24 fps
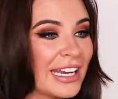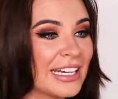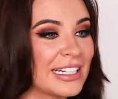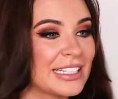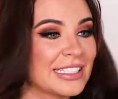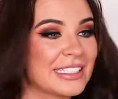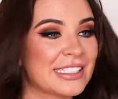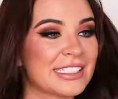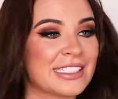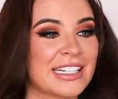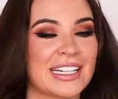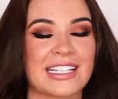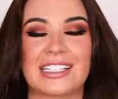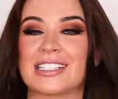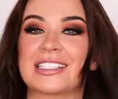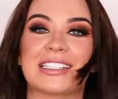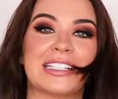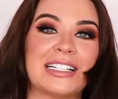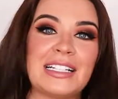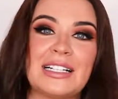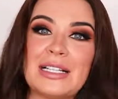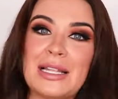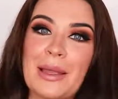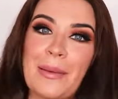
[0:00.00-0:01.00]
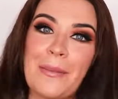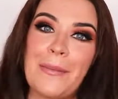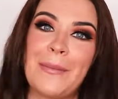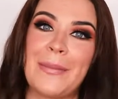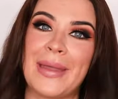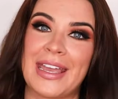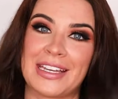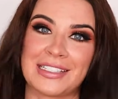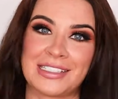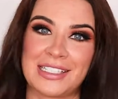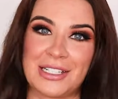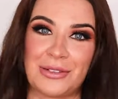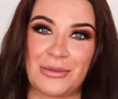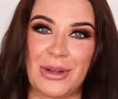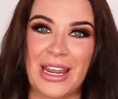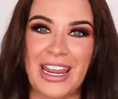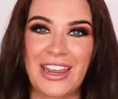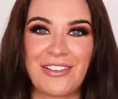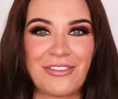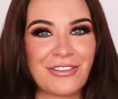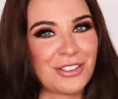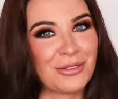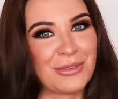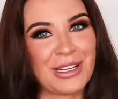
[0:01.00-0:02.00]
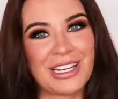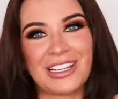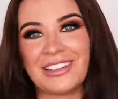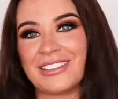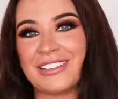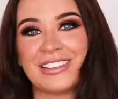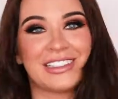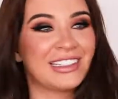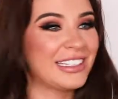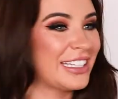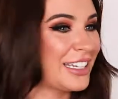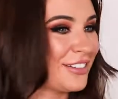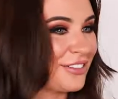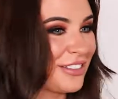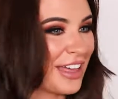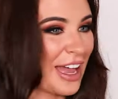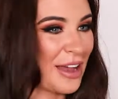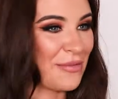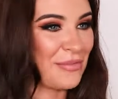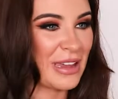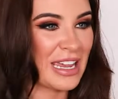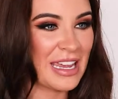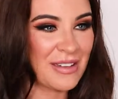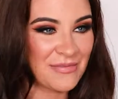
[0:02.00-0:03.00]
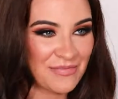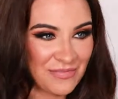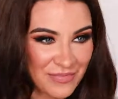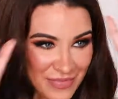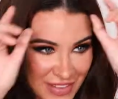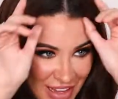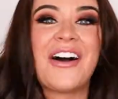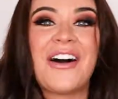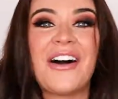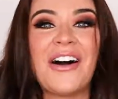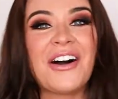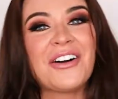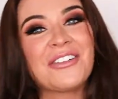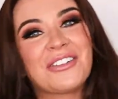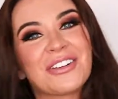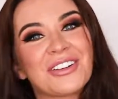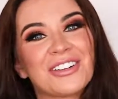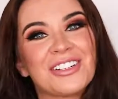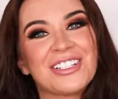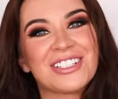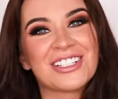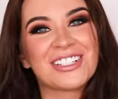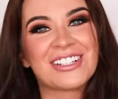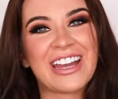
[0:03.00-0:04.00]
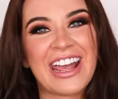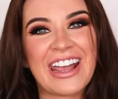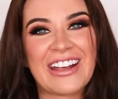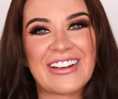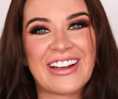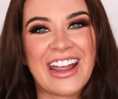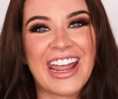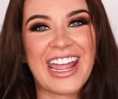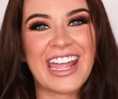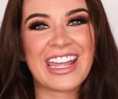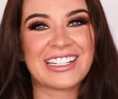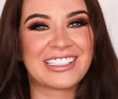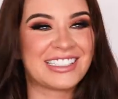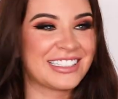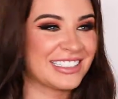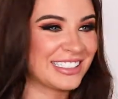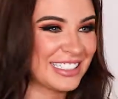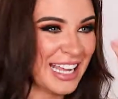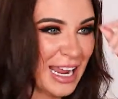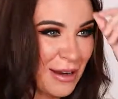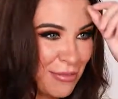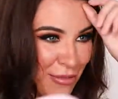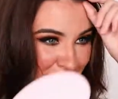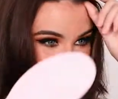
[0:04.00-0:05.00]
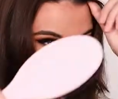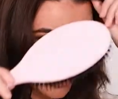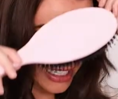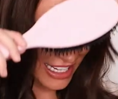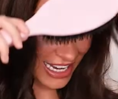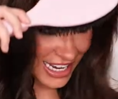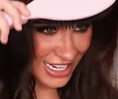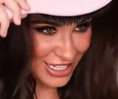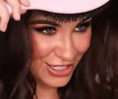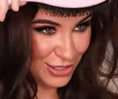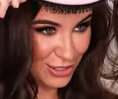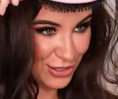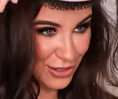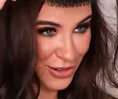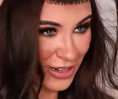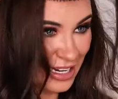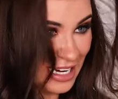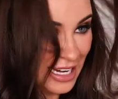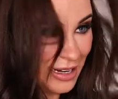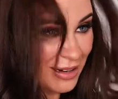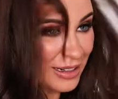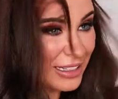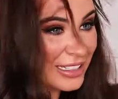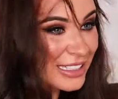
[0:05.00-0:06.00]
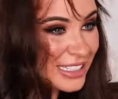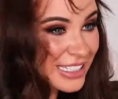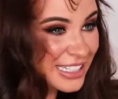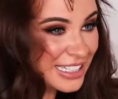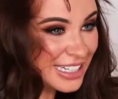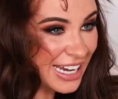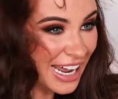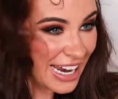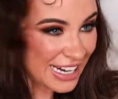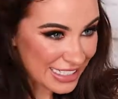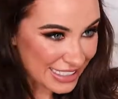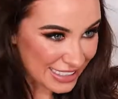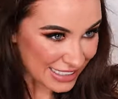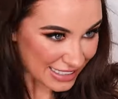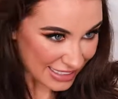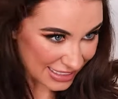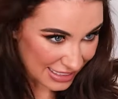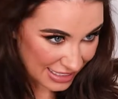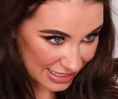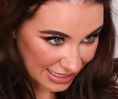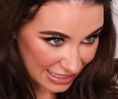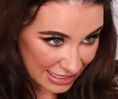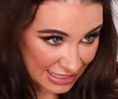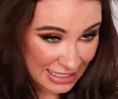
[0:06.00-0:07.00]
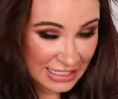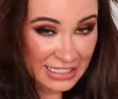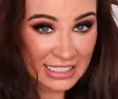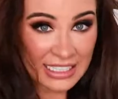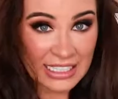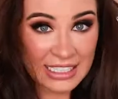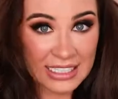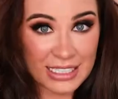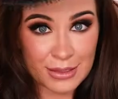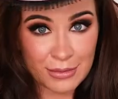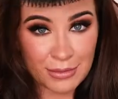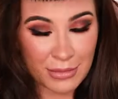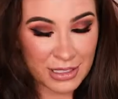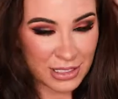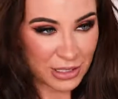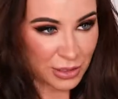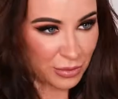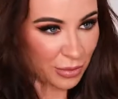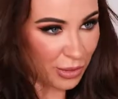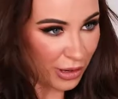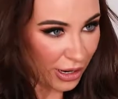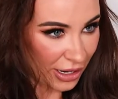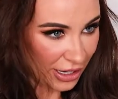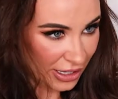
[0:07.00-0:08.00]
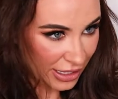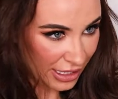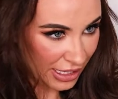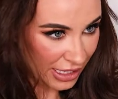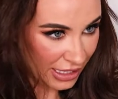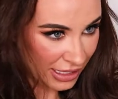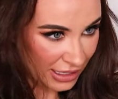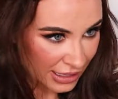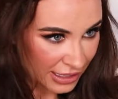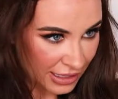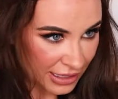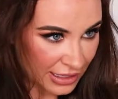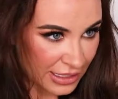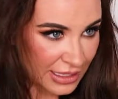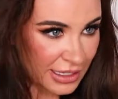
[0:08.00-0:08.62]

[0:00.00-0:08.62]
in its nice little messy wave, so we can leave that be. All we're going to do now is separate it into a nice, neat middle parting.